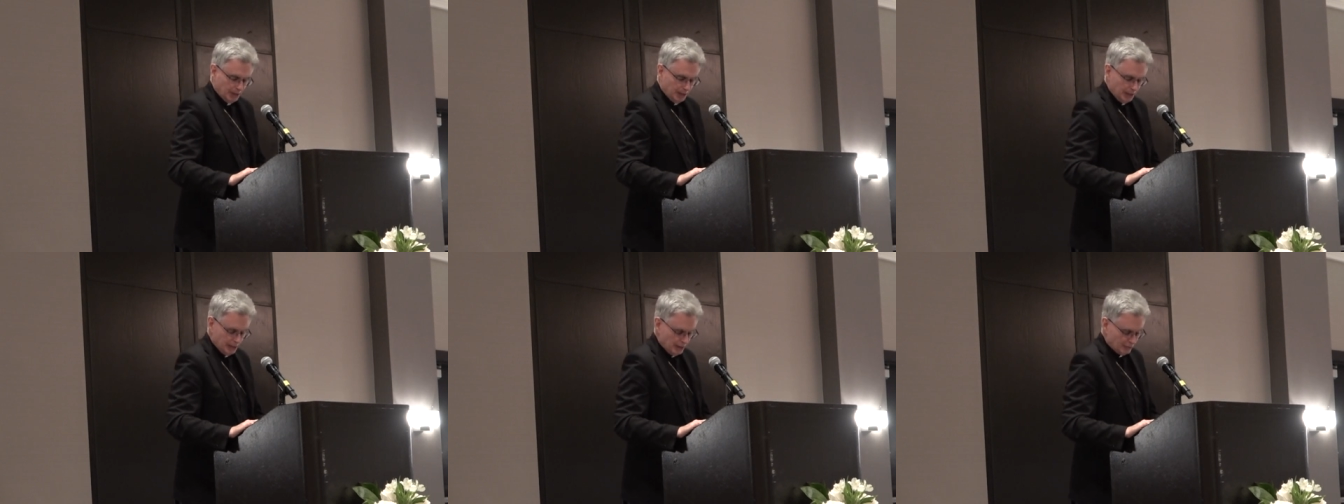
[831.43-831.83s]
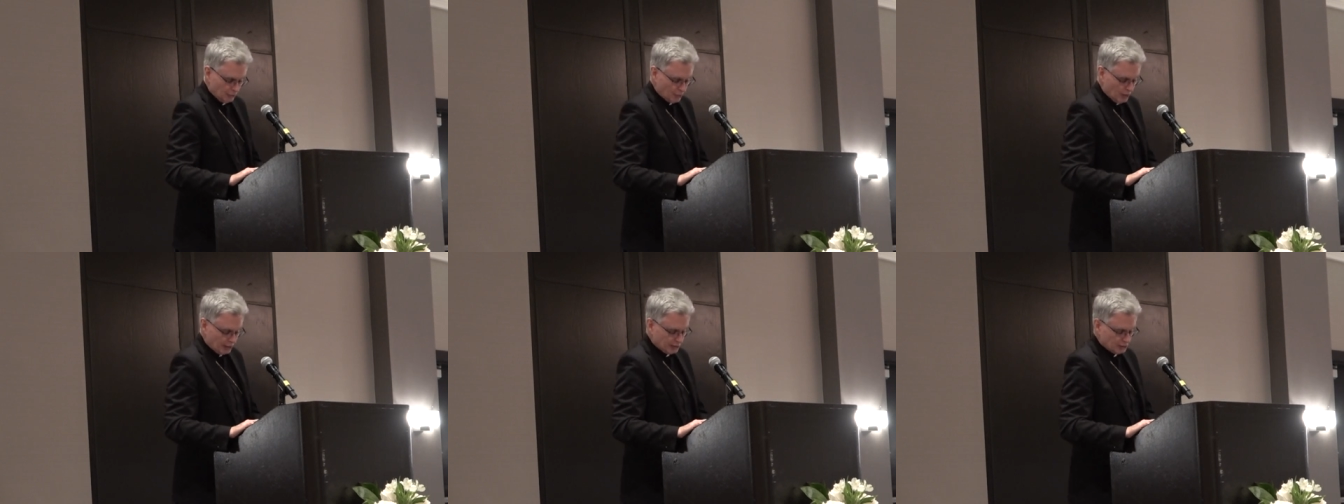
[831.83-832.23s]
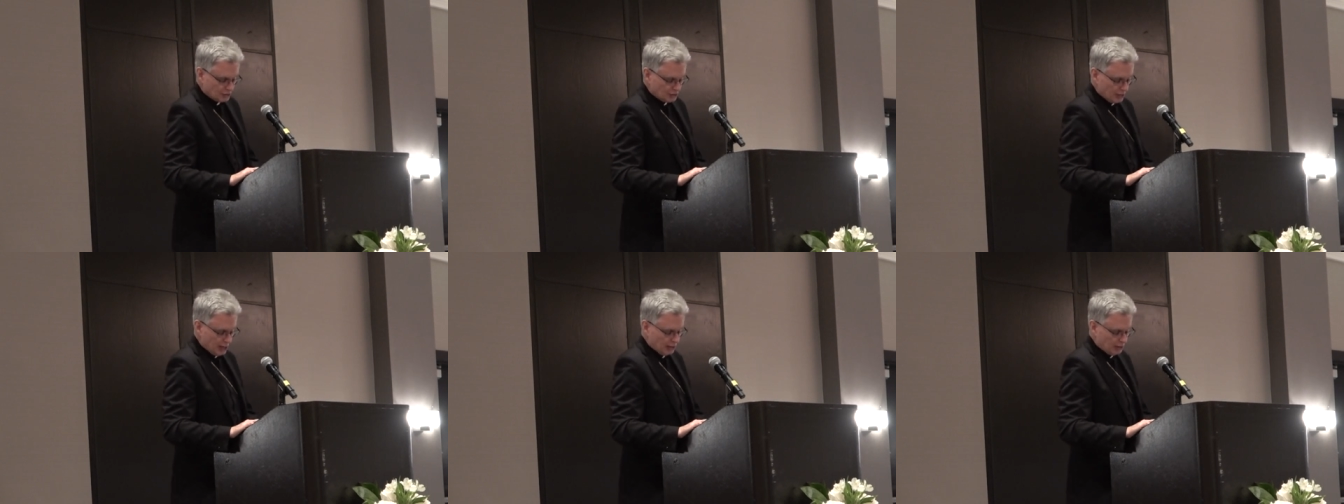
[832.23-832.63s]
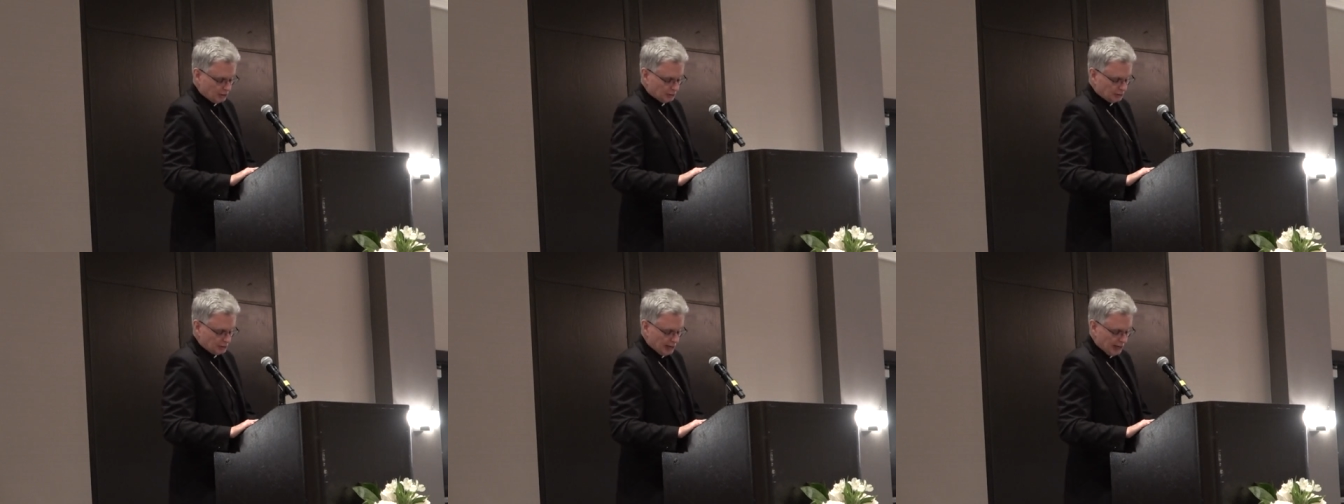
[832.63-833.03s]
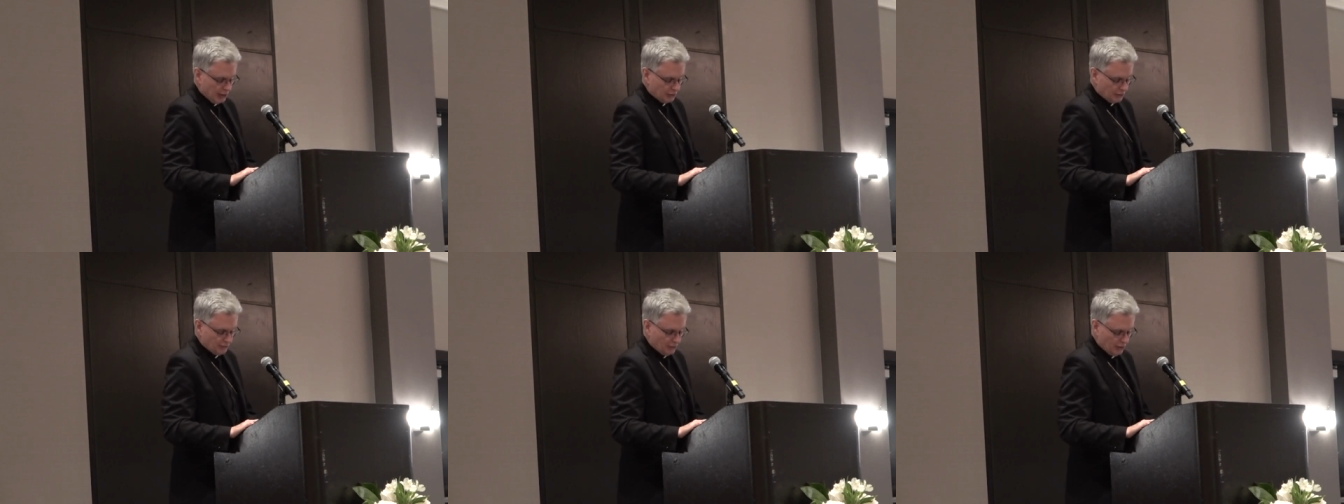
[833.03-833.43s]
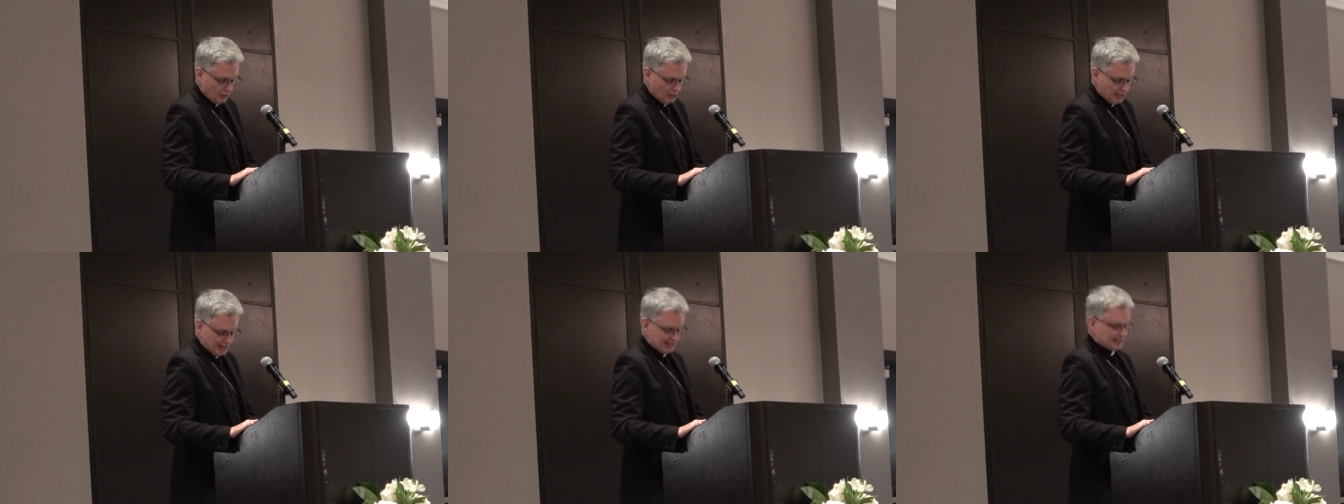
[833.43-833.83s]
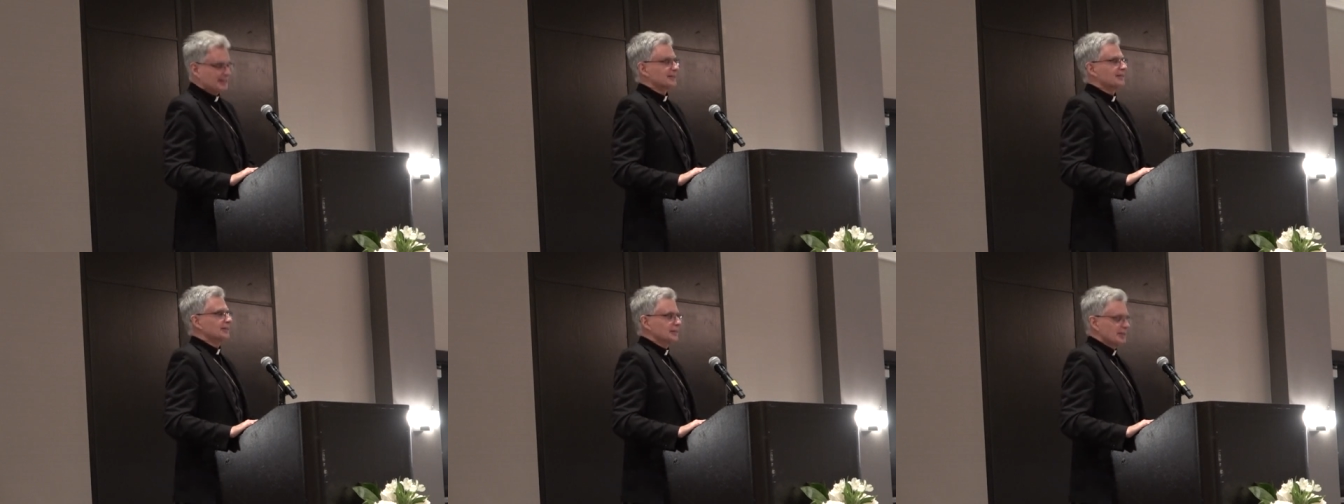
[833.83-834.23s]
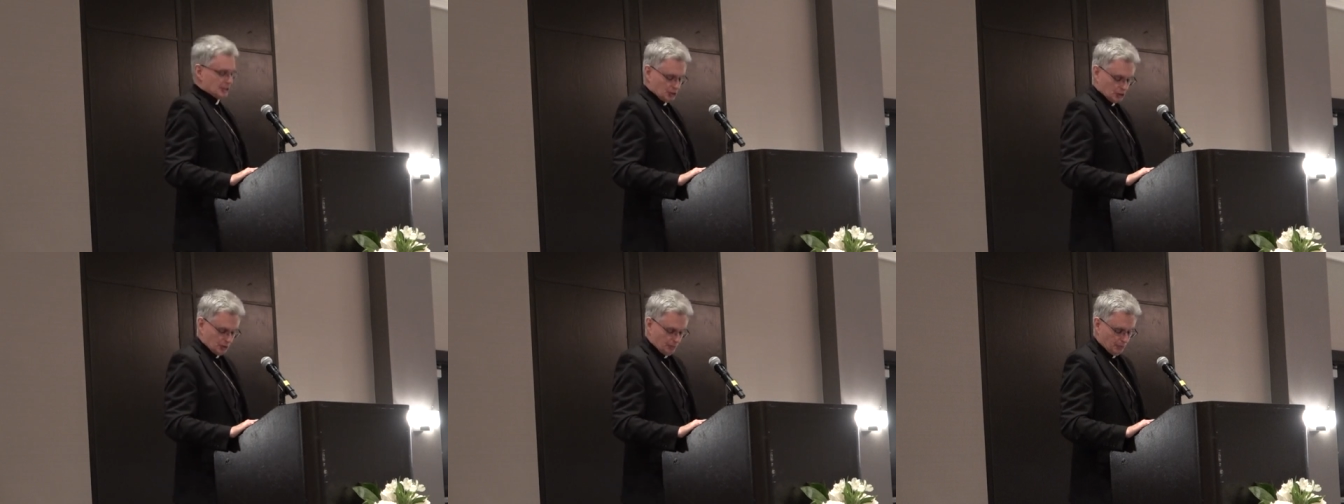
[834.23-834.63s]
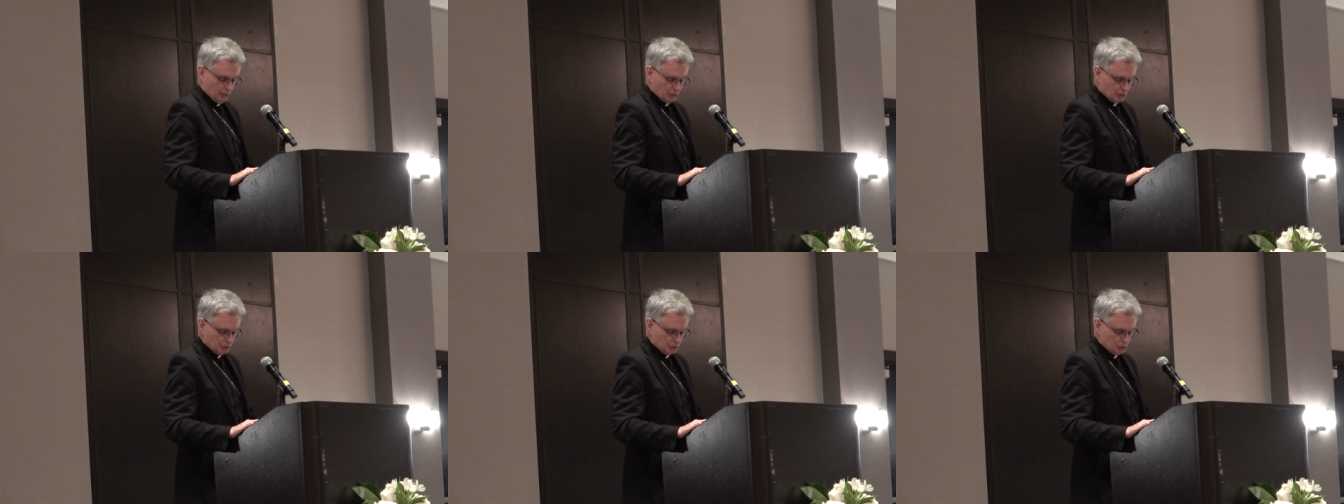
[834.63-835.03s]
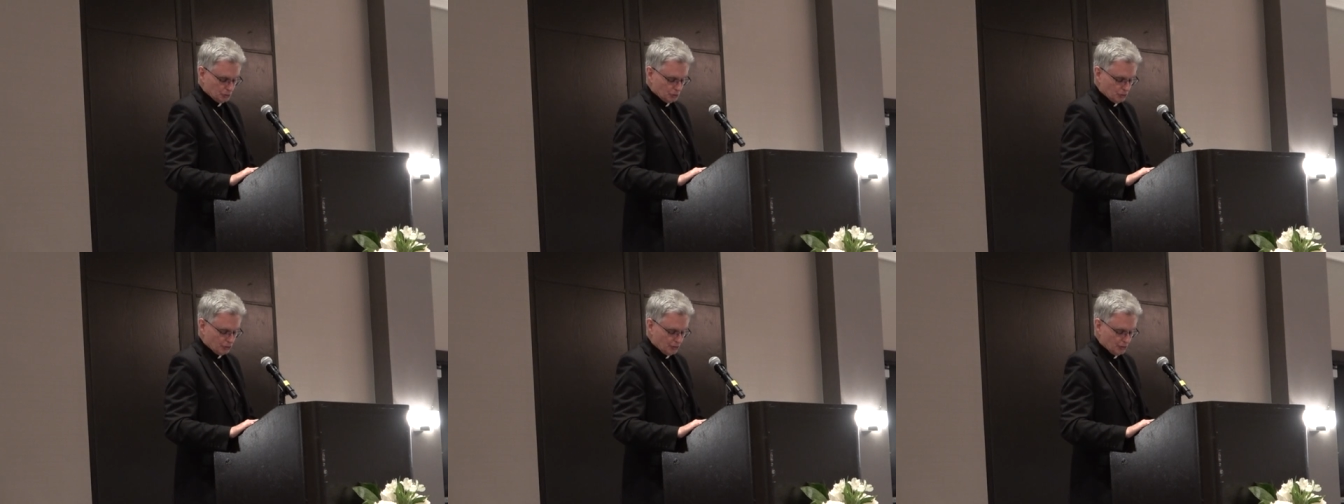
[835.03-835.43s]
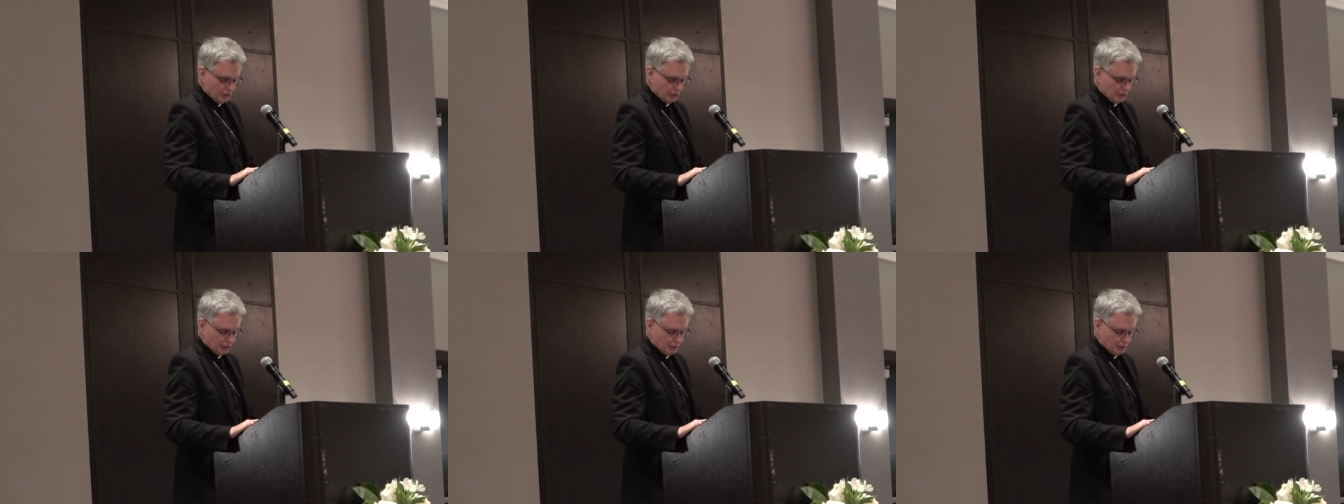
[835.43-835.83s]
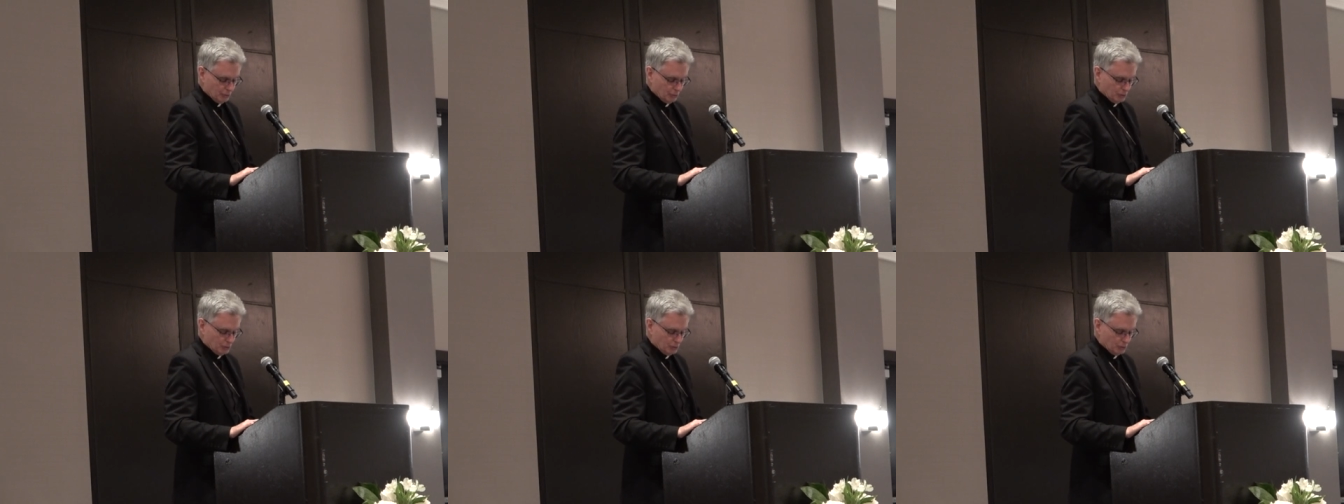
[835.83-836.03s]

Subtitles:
he never reconciled how the very entity that's supposed to do the thinking